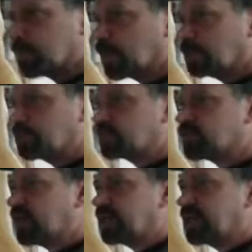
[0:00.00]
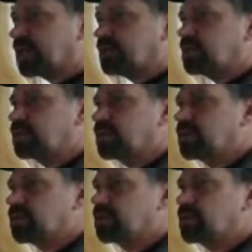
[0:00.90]
I'm just trying to get.
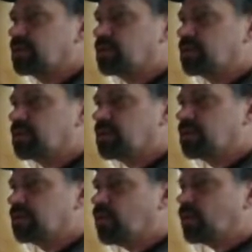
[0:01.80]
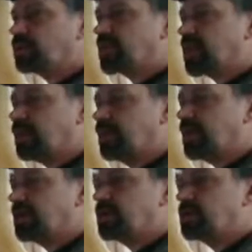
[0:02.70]
Boy, I wish I had a
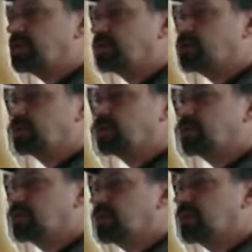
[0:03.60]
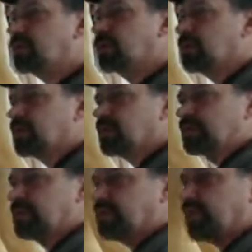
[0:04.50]
better. Because
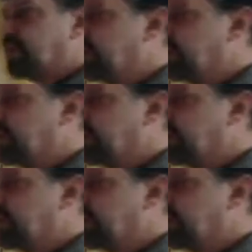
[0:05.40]
here